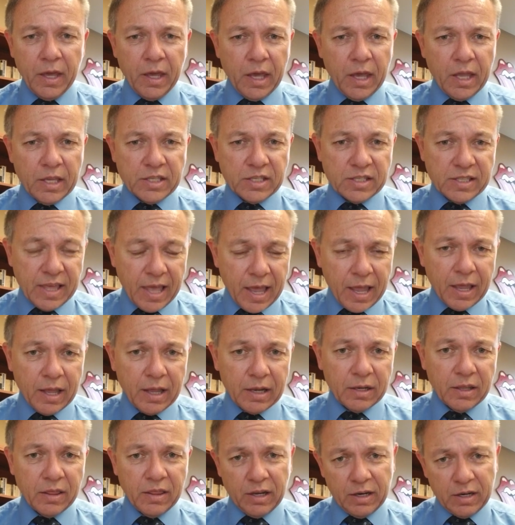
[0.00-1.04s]
It's
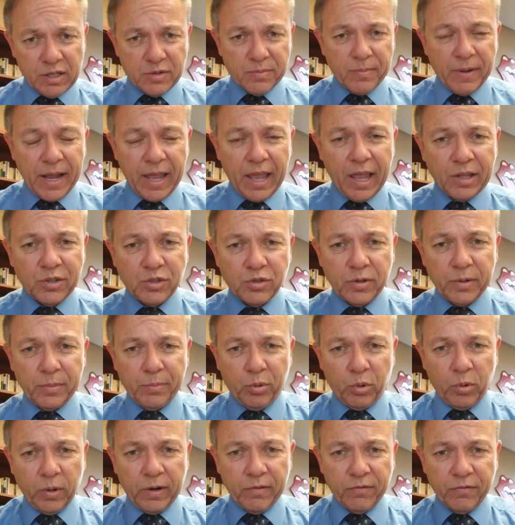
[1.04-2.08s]
that that is my entry
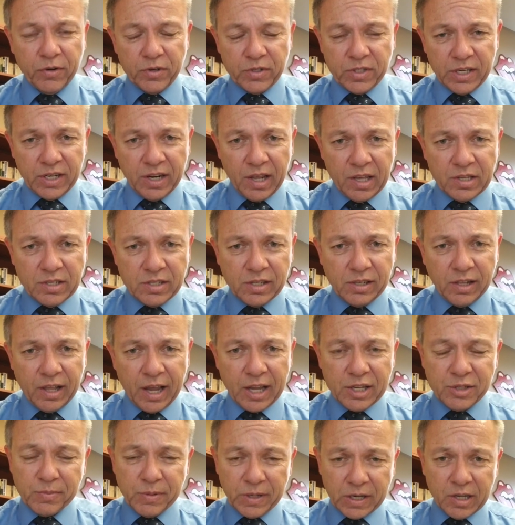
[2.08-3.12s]
point for today's
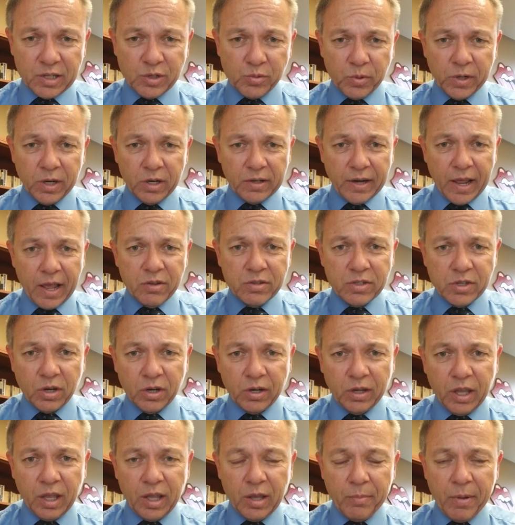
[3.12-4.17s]
class because we are now
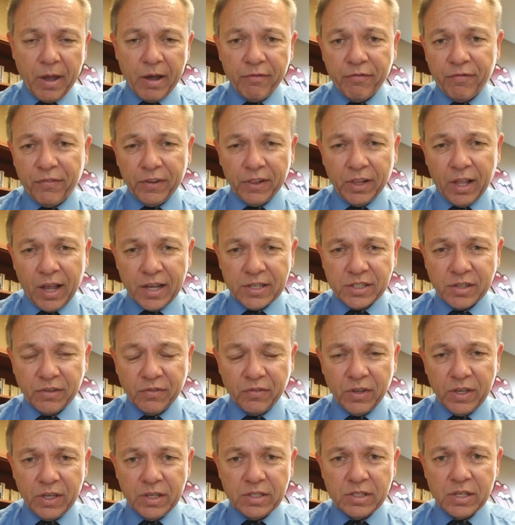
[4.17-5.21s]
talking about
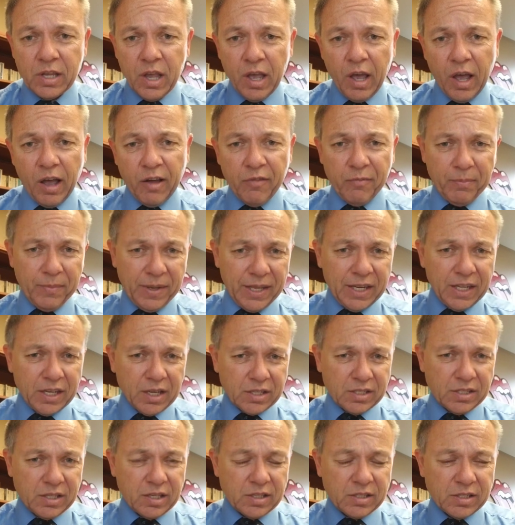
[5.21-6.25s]
philosophies of media
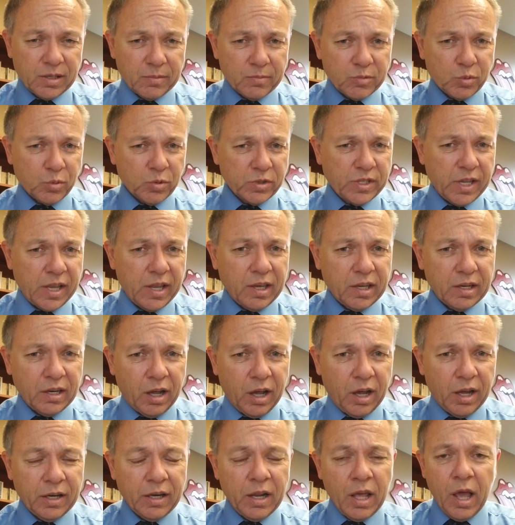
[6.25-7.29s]
systems. We're taking
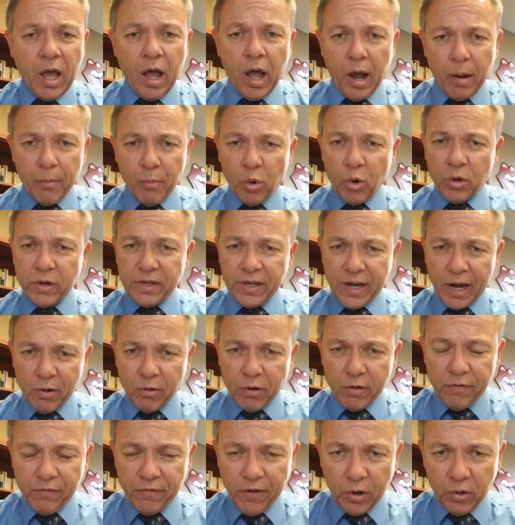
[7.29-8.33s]
on a more
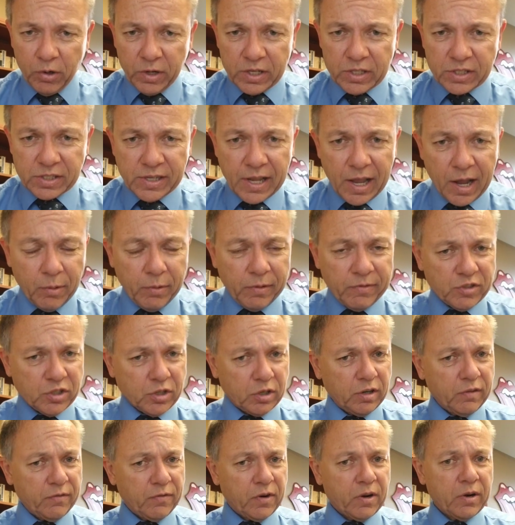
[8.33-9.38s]
narrow focus now. We've
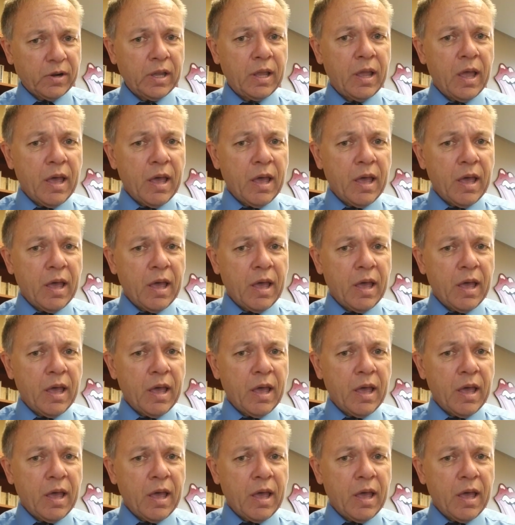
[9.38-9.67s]
started very,